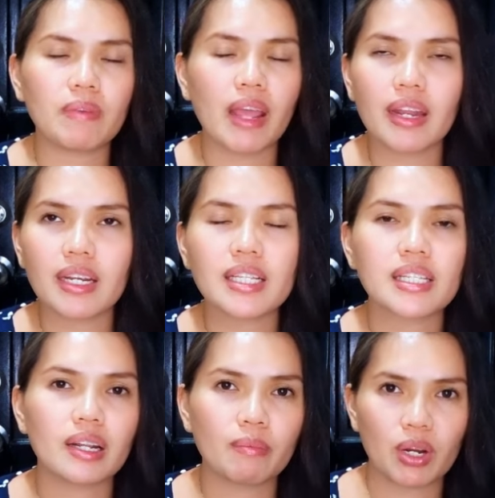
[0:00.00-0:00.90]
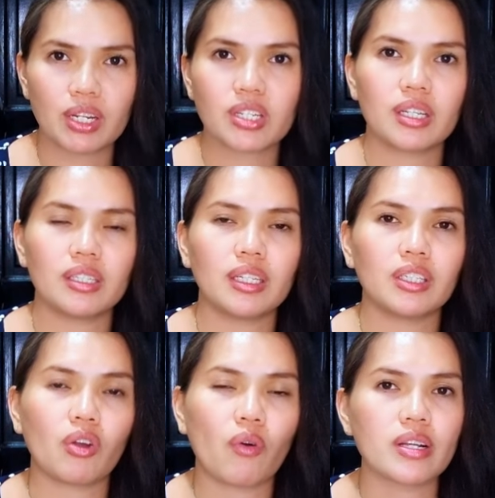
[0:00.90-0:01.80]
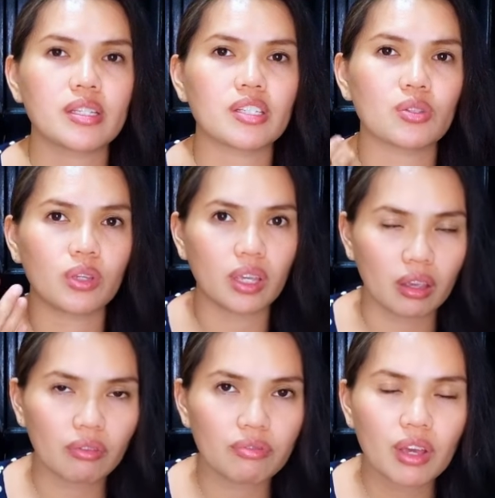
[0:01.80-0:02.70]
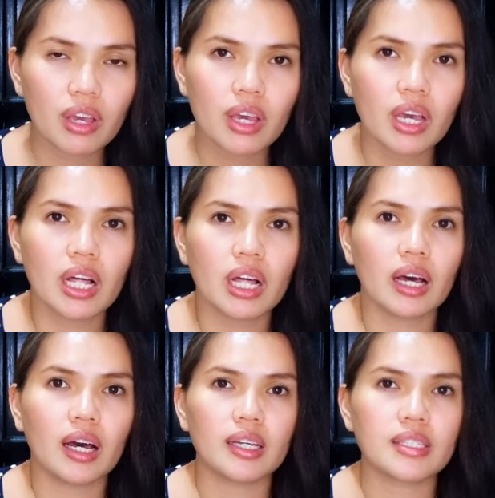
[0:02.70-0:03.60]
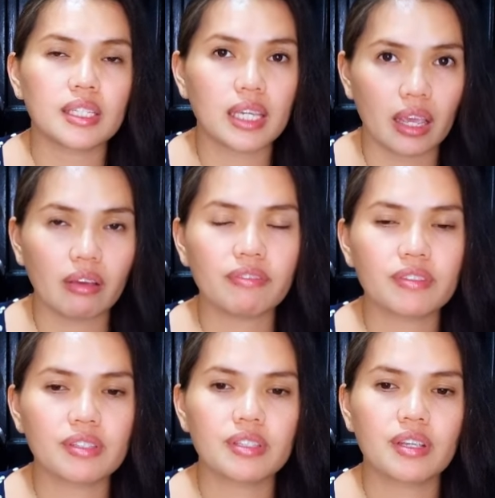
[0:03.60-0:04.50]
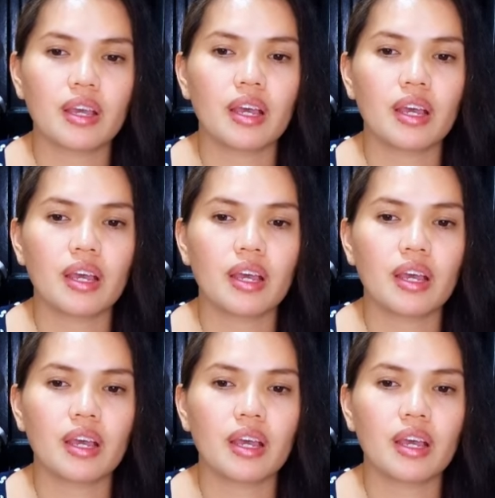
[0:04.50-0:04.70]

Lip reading: Any celebration that requires us to give as gifts,